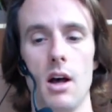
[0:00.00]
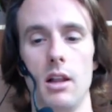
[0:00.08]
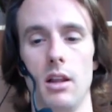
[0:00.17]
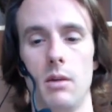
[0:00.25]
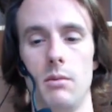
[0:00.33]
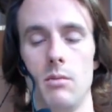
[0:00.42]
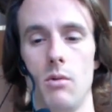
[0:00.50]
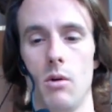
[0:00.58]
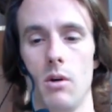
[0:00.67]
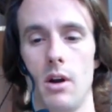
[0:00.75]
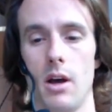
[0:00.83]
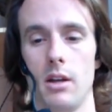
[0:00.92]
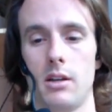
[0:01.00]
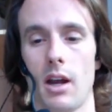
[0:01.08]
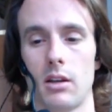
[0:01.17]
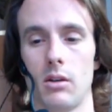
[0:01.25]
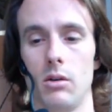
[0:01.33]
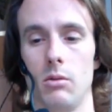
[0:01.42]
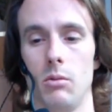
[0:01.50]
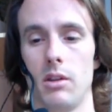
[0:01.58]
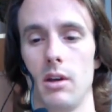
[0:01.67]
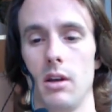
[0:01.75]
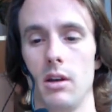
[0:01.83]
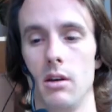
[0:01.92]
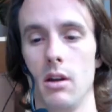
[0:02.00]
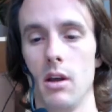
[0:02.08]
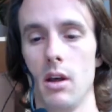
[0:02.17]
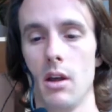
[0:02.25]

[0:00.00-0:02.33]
a little bit more uh, technical with it and